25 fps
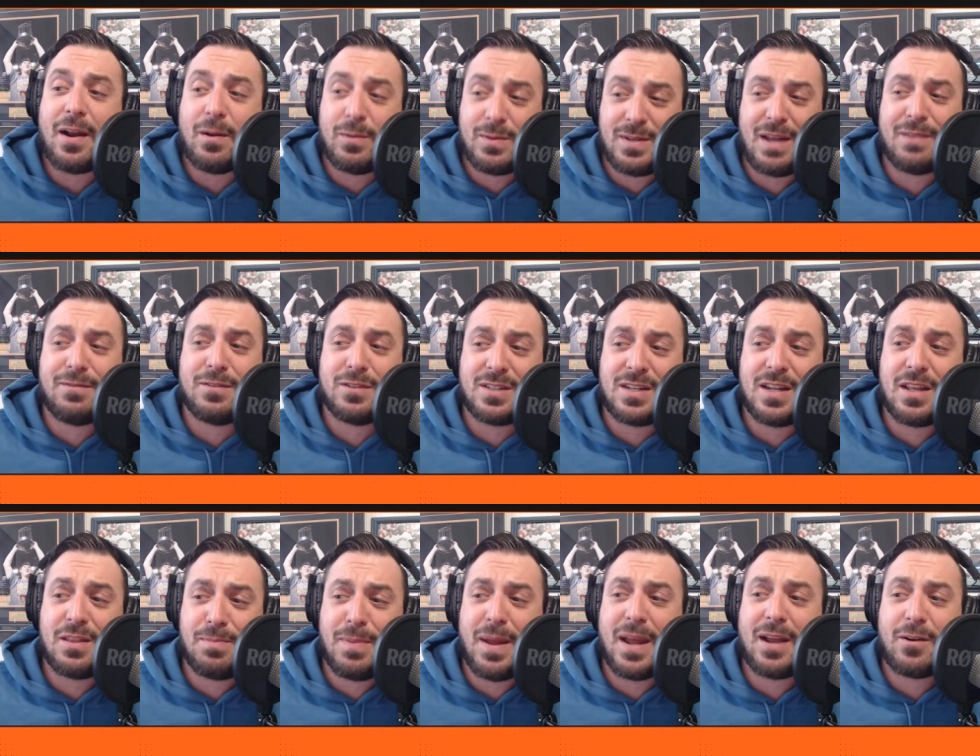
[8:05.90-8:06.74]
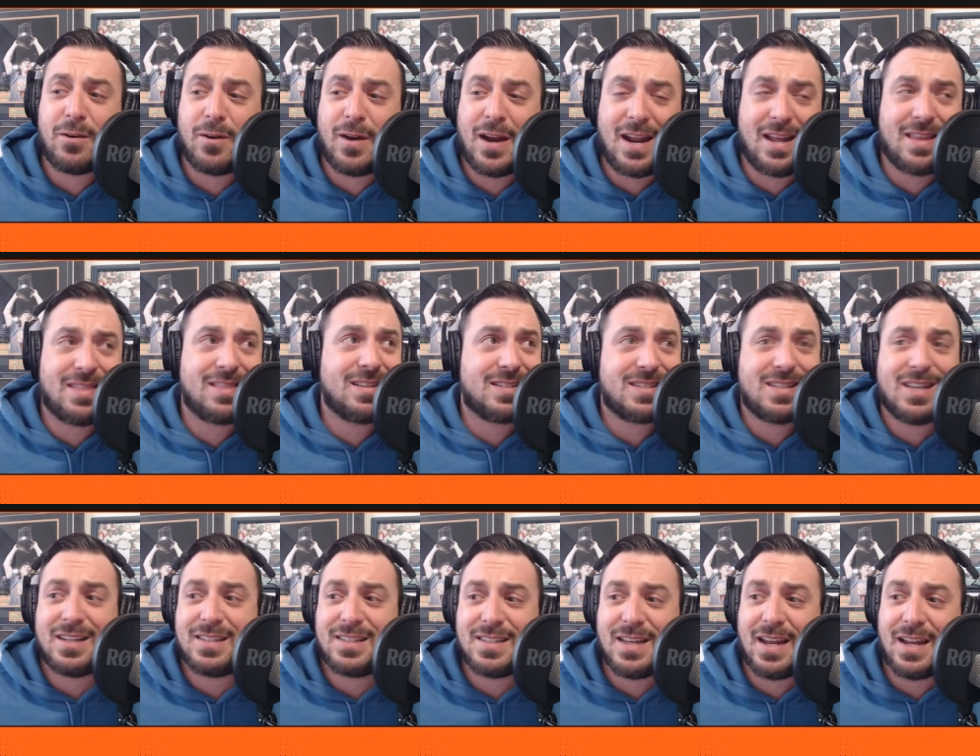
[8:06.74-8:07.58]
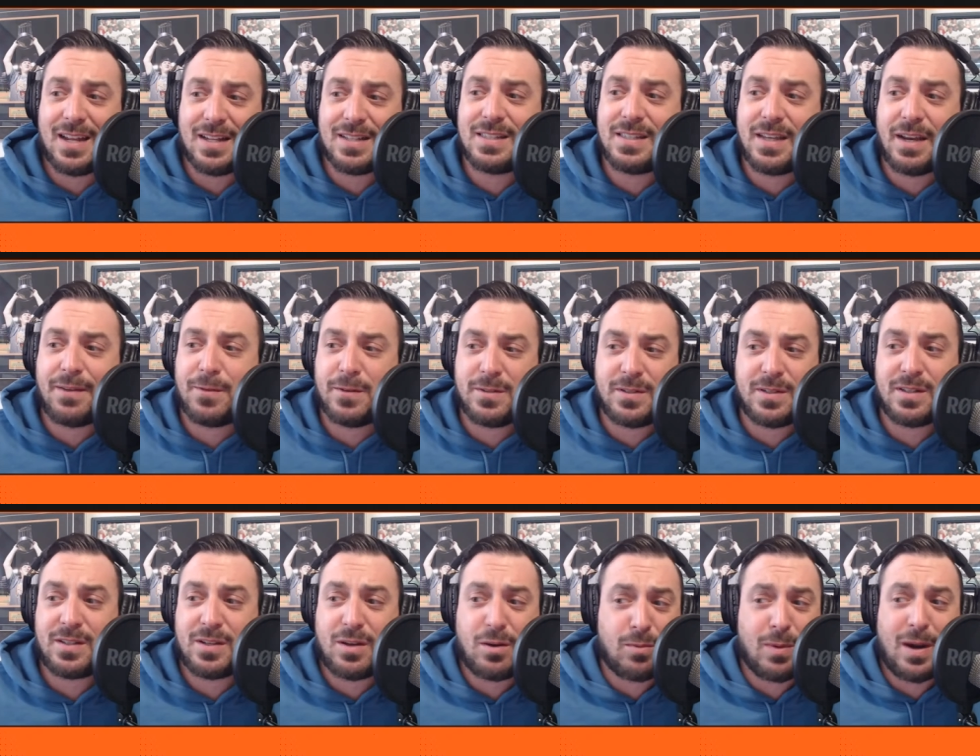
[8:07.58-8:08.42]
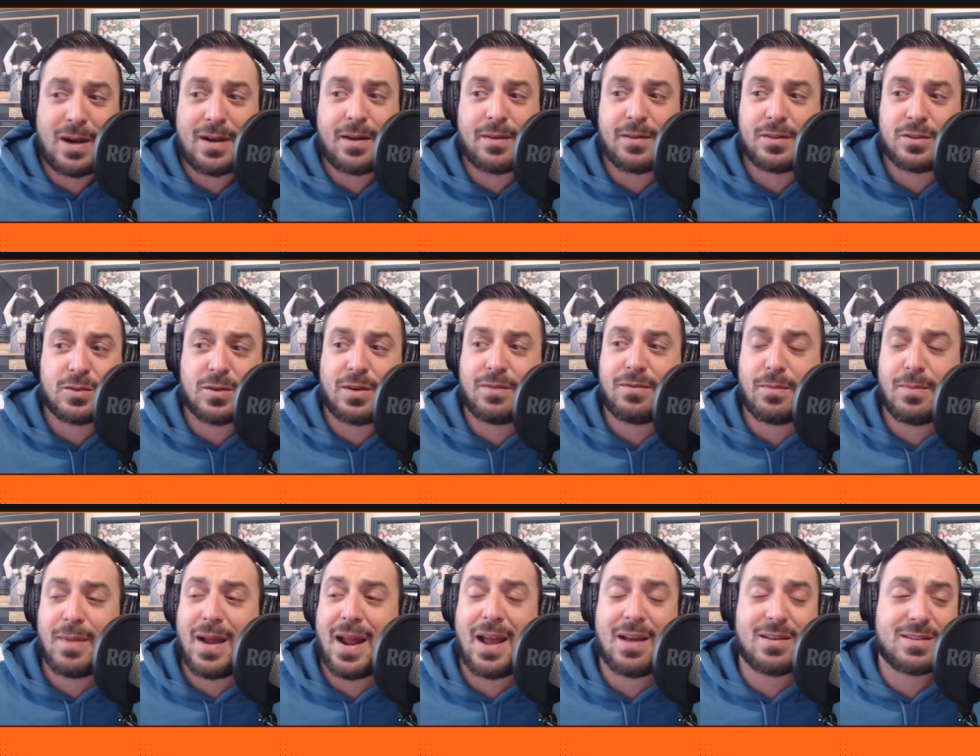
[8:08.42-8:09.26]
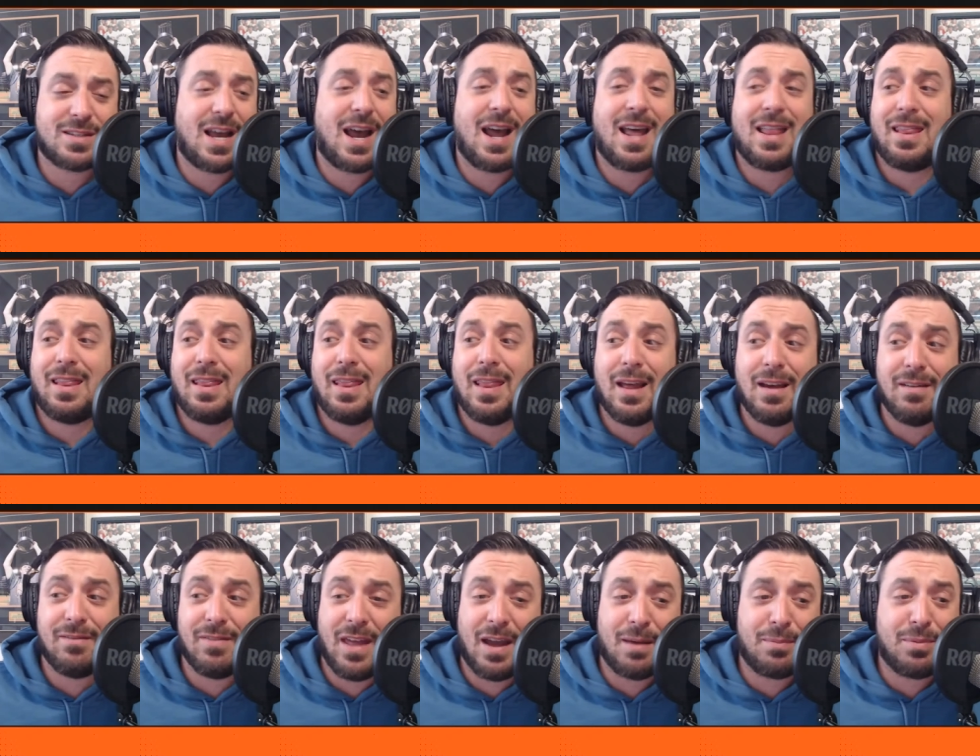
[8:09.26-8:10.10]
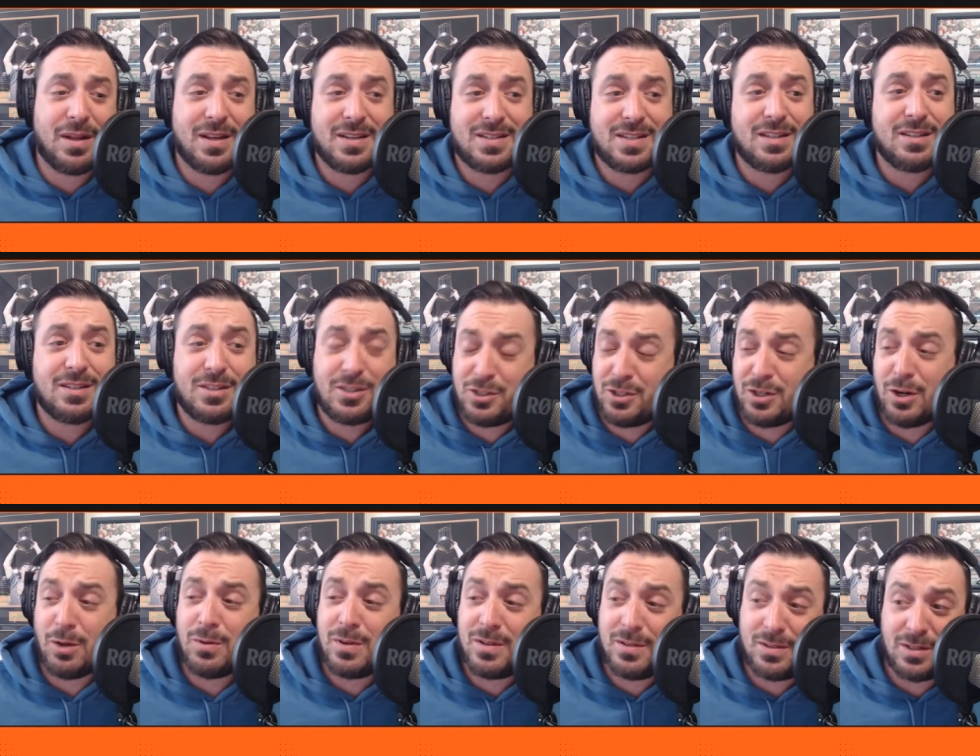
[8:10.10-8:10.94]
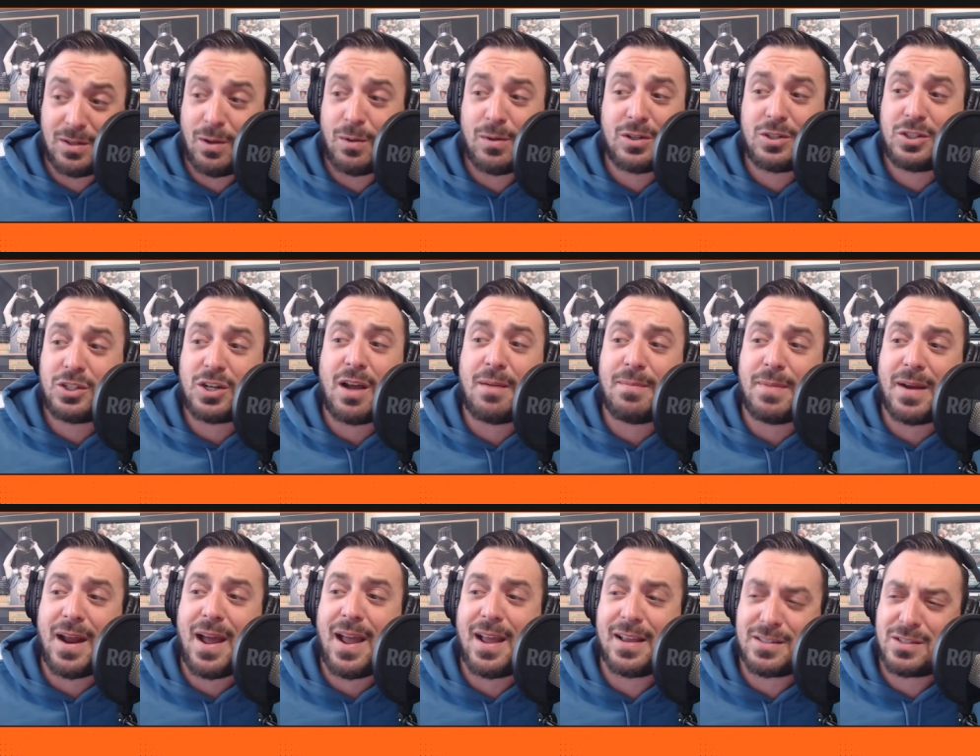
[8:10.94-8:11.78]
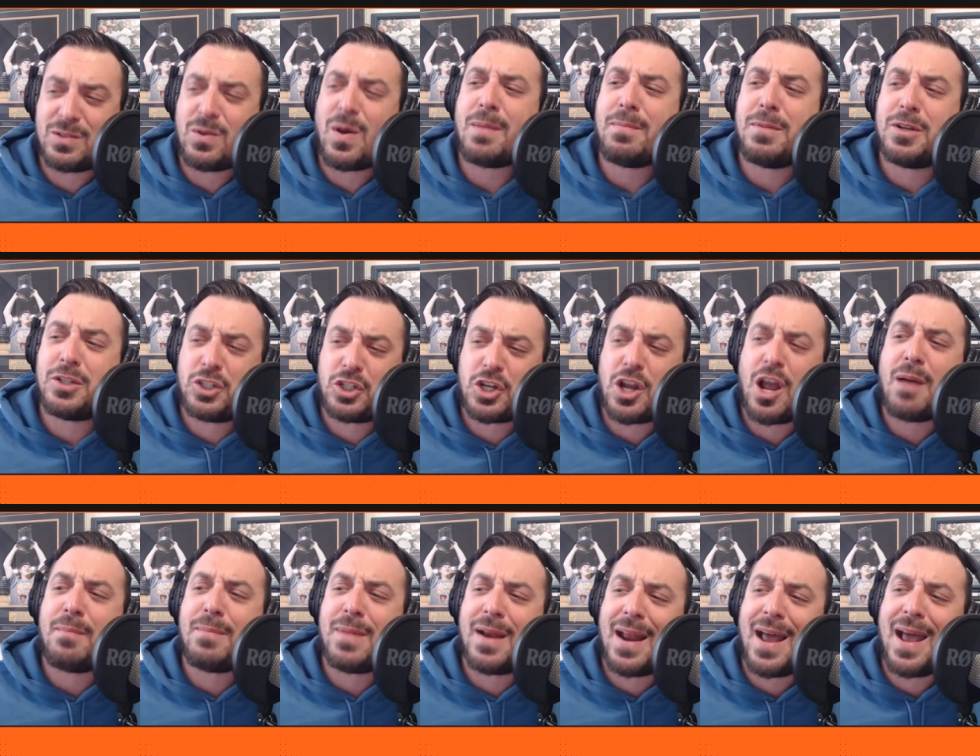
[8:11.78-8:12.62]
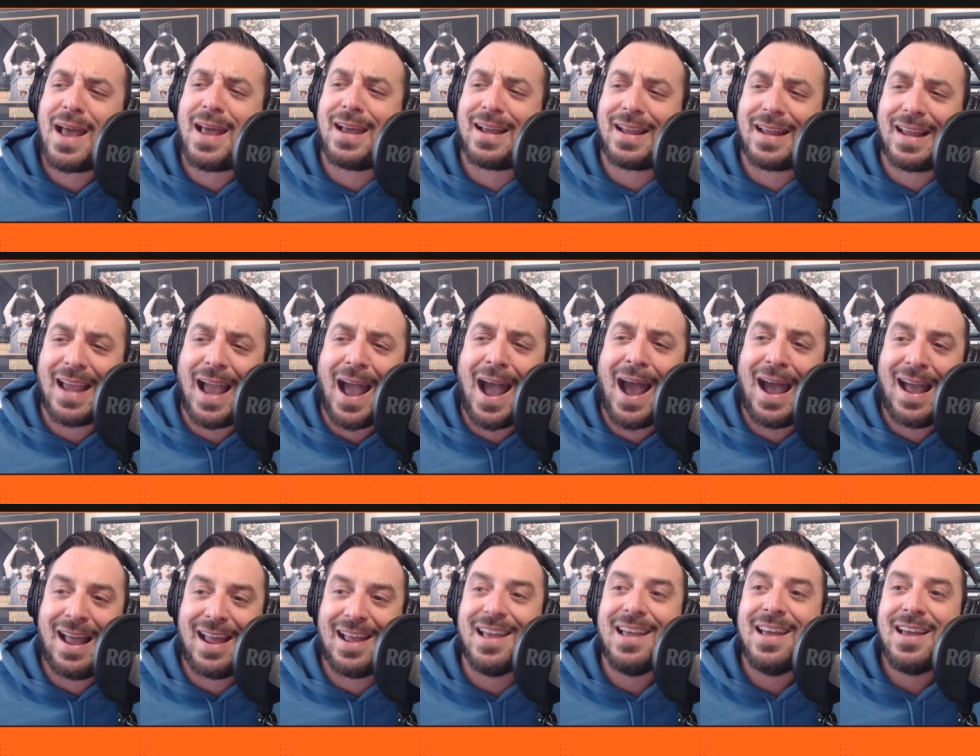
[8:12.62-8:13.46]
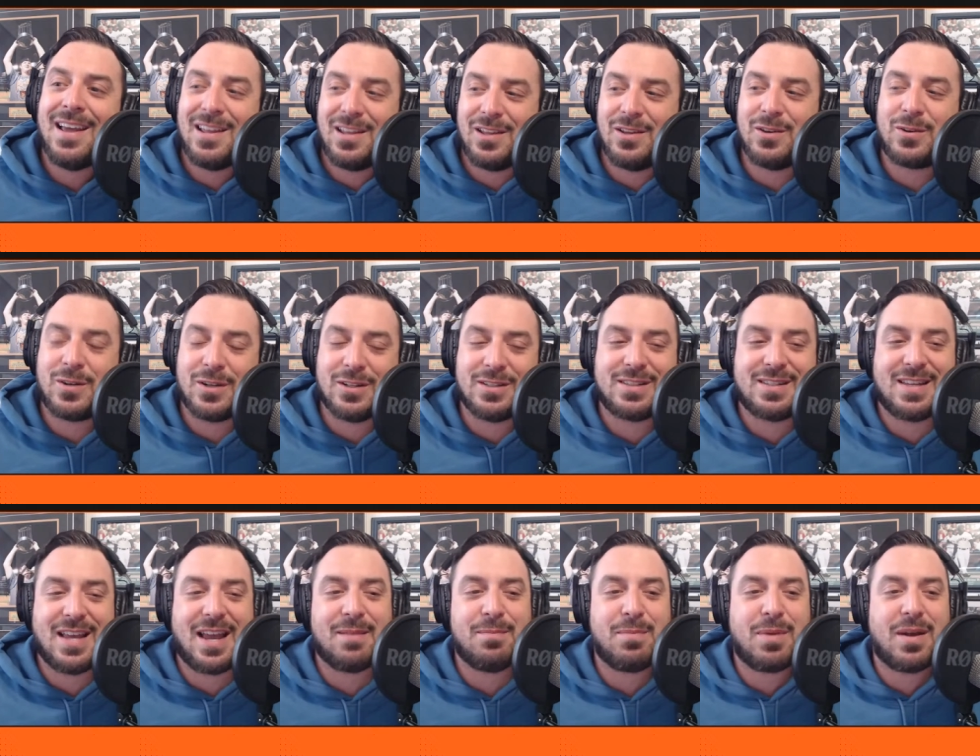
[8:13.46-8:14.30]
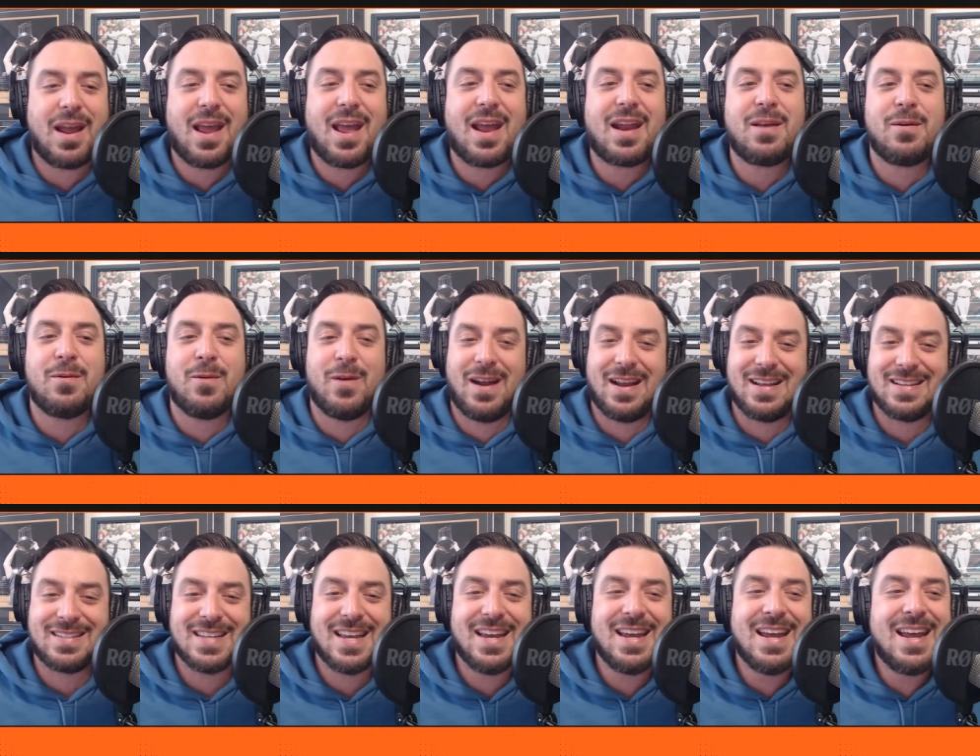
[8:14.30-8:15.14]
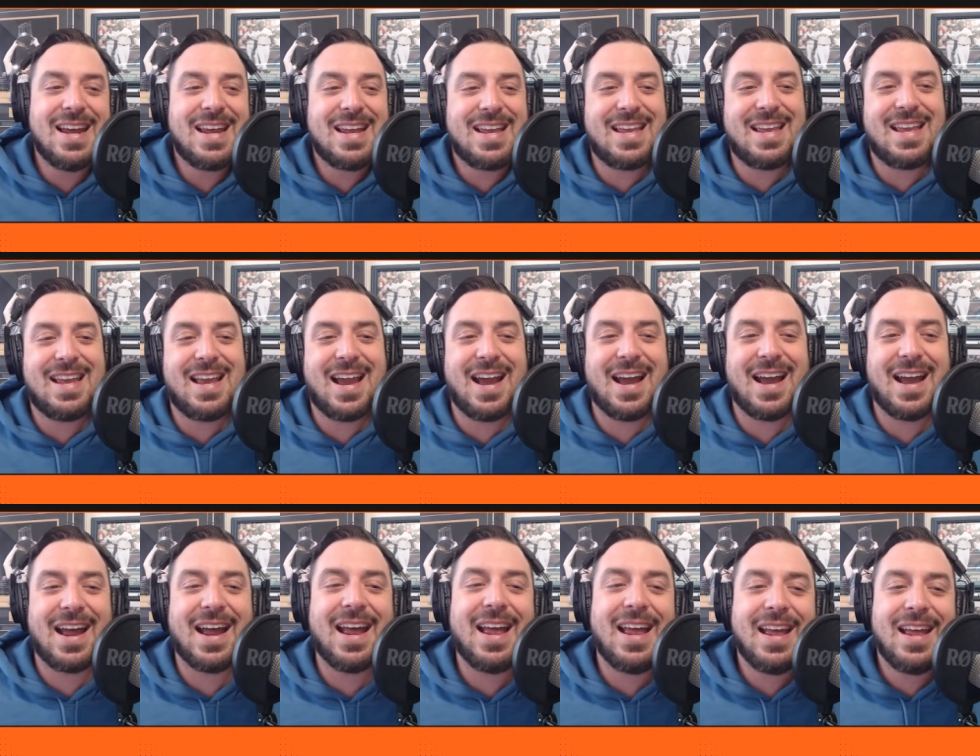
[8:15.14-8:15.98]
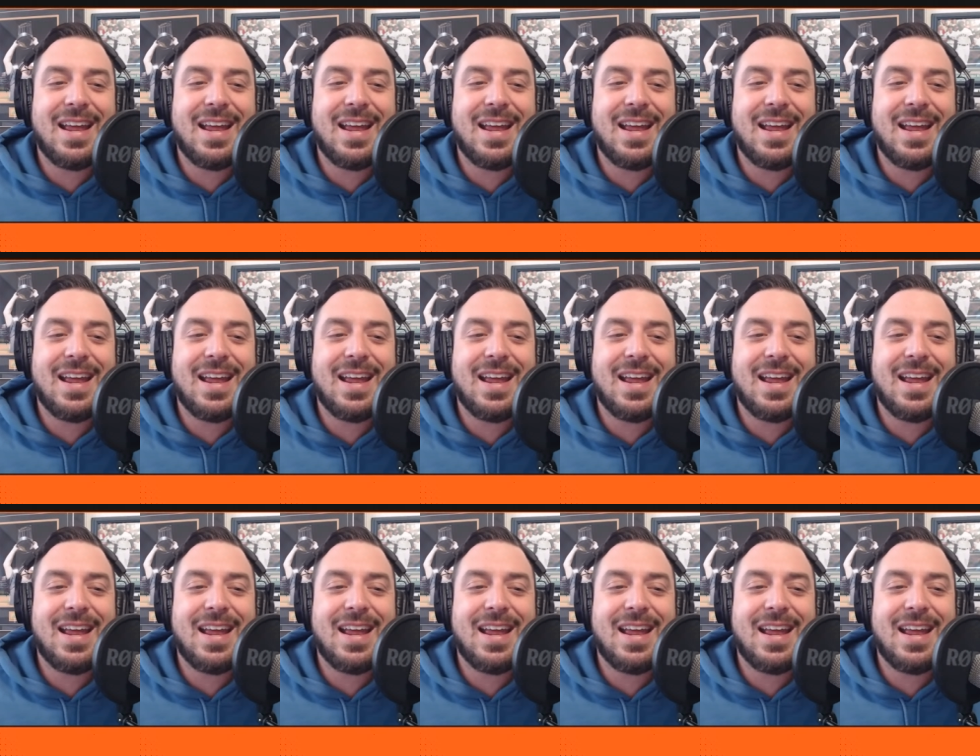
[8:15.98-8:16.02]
out Devil's Teeth Bakery in the Sunset in San Francisco, right down the street from my house. I love that place. And so does Sean Manaea. So I'm a Sean Manaea guy, you could say. But anyways, he got